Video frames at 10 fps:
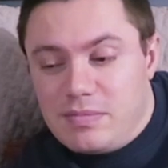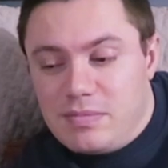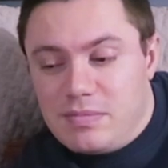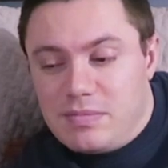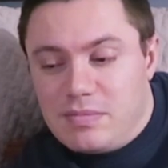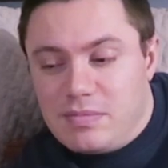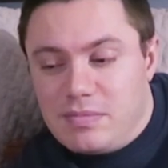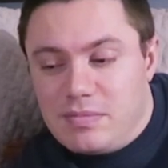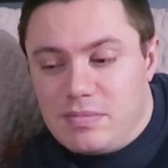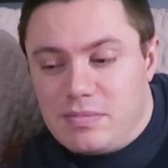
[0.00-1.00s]

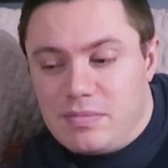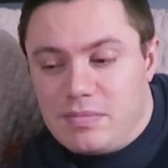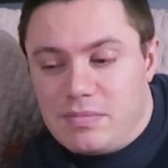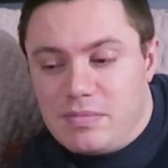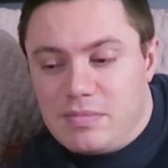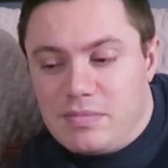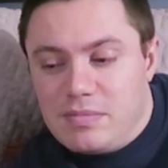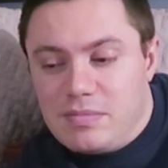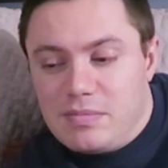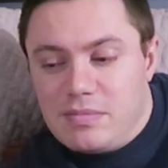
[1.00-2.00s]

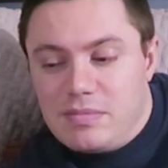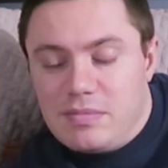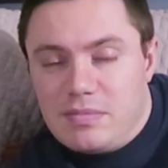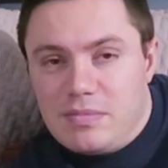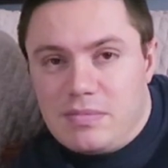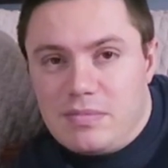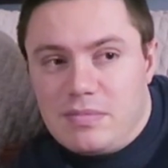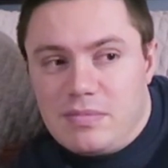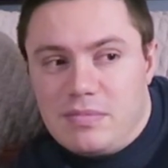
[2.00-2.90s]
This person isn't speaking.